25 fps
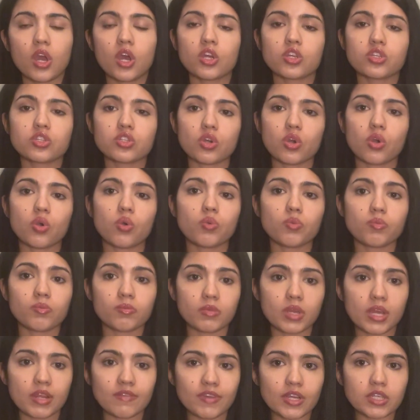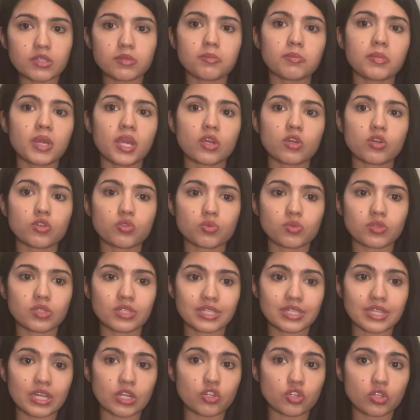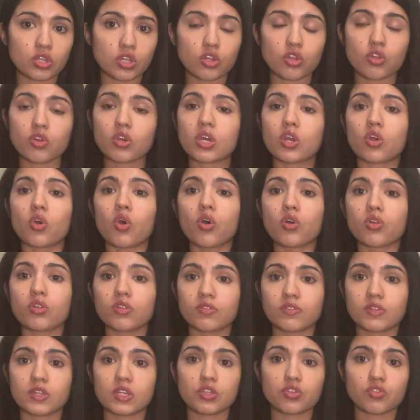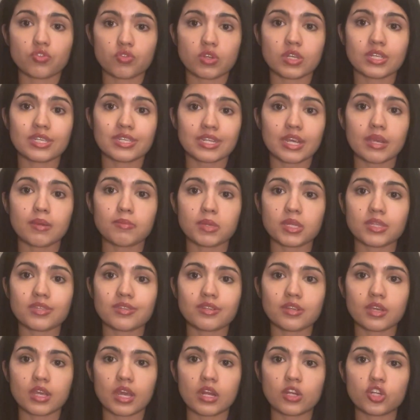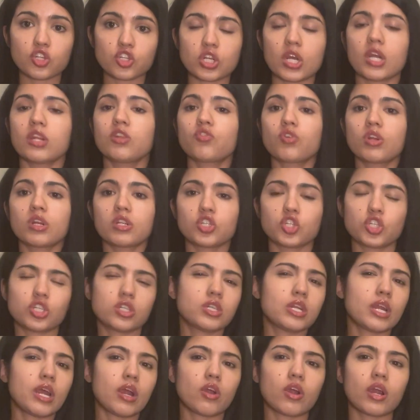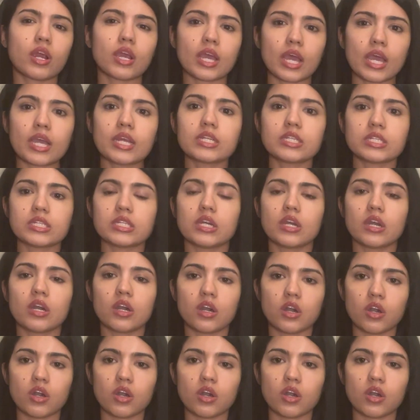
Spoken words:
So investment bankers would essentially look at all of these three statements to get a generic idea